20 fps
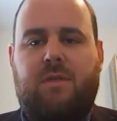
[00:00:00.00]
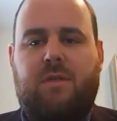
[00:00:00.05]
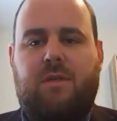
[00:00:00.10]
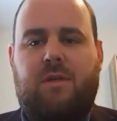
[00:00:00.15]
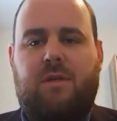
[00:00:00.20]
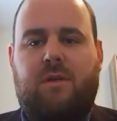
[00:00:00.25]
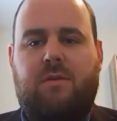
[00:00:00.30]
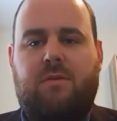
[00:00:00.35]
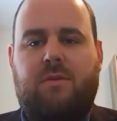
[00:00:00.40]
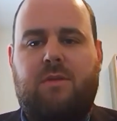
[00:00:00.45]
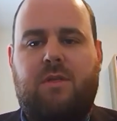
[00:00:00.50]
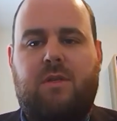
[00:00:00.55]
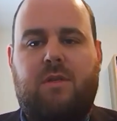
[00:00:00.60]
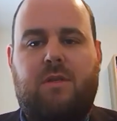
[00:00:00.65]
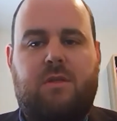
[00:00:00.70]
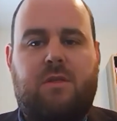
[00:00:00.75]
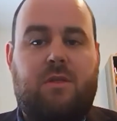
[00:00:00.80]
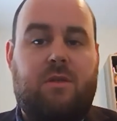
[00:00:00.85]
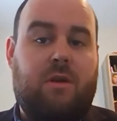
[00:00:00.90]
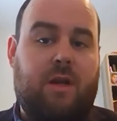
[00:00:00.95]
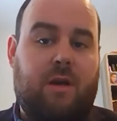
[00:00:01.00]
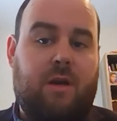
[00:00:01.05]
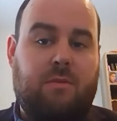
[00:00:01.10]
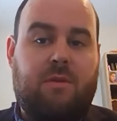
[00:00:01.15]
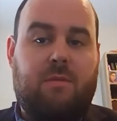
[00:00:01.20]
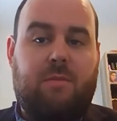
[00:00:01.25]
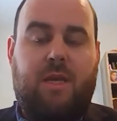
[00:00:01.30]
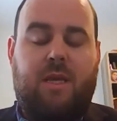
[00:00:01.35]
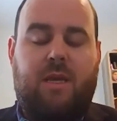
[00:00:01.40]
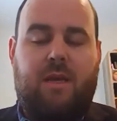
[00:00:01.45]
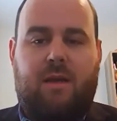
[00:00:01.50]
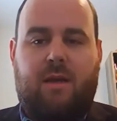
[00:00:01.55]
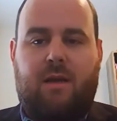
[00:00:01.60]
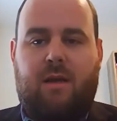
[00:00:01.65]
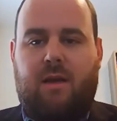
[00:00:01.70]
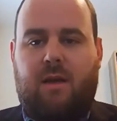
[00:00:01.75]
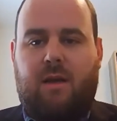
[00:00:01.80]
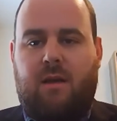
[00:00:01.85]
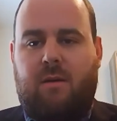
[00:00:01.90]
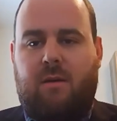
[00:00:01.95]
you know, st- stood out to me,
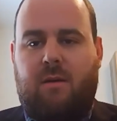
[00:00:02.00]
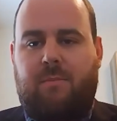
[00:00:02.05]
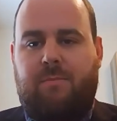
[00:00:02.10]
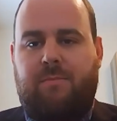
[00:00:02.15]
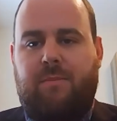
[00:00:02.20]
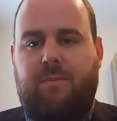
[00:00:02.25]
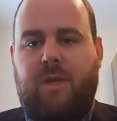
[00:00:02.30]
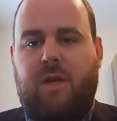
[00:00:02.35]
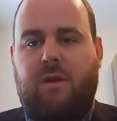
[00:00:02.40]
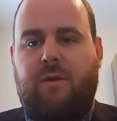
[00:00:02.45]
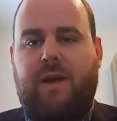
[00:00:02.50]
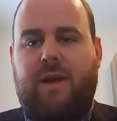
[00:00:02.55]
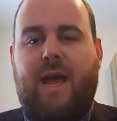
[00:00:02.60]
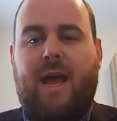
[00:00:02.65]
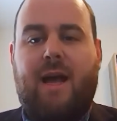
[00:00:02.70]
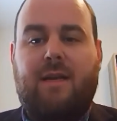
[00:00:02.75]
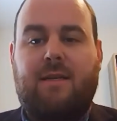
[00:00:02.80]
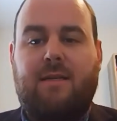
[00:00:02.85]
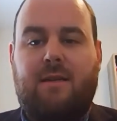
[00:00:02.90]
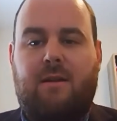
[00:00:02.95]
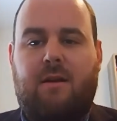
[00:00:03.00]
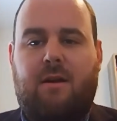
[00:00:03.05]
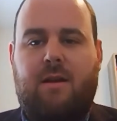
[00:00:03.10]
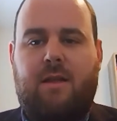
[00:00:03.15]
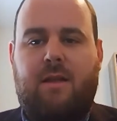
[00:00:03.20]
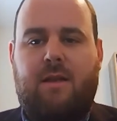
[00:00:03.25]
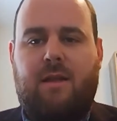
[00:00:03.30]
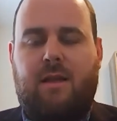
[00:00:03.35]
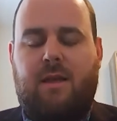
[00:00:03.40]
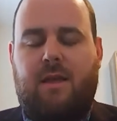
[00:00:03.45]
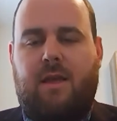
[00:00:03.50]
you know, I acted on it.